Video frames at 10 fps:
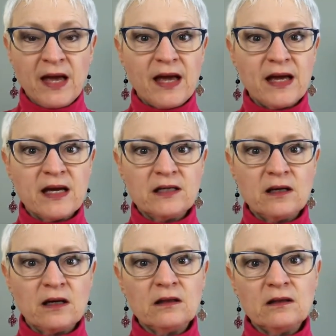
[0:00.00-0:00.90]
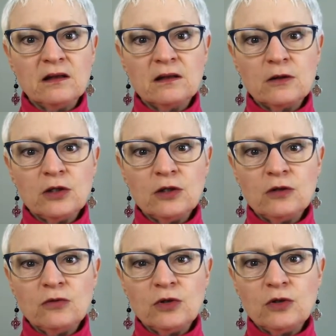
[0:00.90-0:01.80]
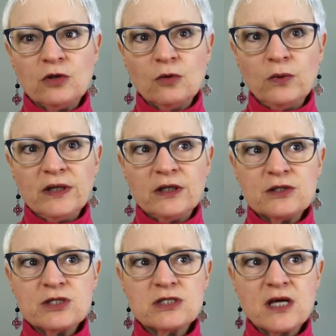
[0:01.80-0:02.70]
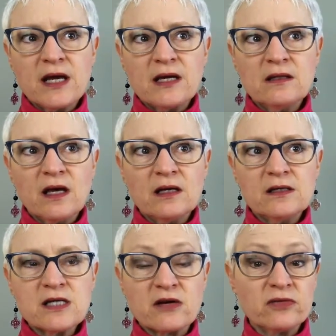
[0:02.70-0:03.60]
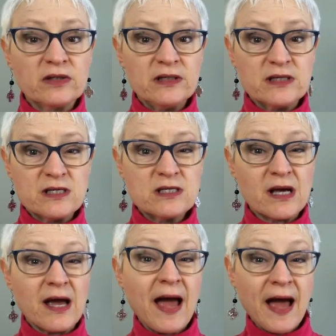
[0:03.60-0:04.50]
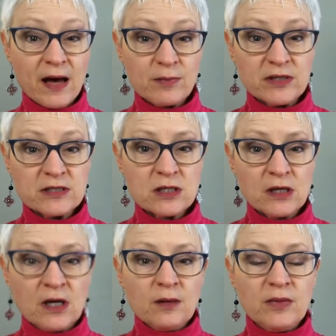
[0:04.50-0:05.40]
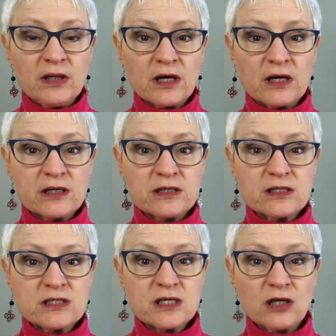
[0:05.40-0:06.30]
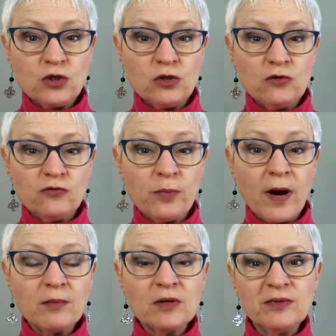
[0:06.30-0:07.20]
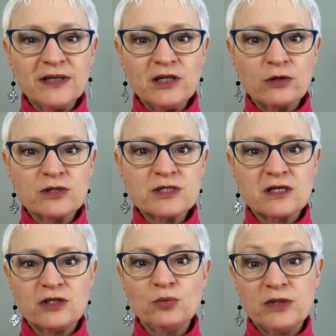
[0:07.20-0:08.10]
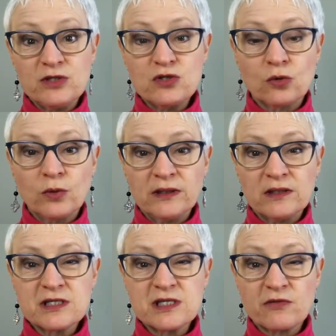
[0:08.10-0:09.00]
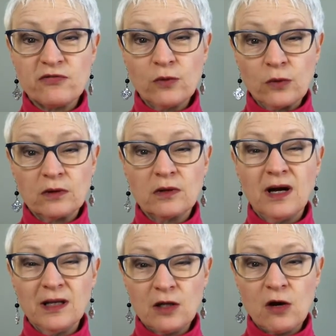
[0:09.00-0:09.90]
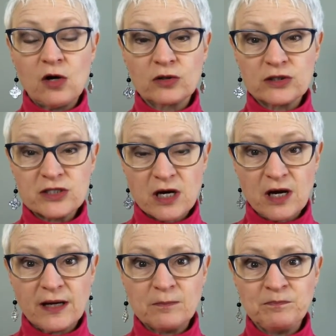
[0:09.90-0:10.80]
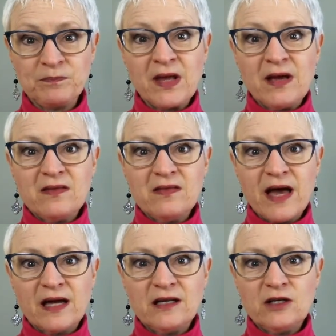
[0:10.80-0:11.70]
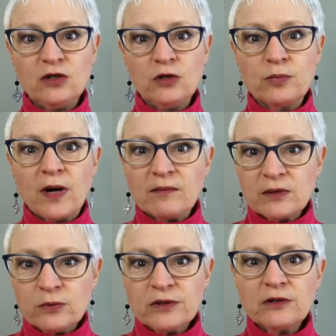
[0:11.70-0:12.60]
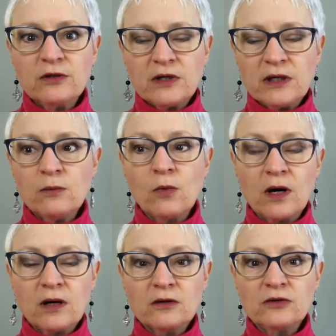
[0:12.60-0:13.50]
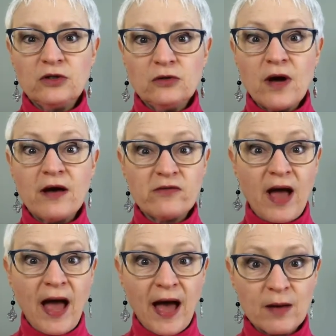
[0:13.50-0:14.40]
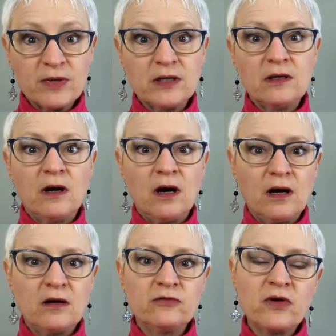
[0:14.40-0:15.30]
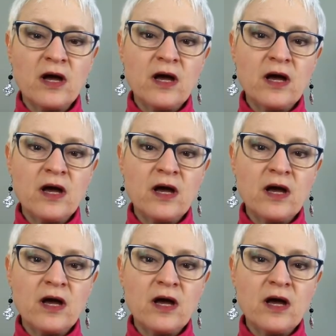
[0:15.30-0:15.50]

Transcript: And I think, we could say that it definitely is a habit because you've probably noticed that you've been doing this for a long time, that you probably would agree, well, you have a habit of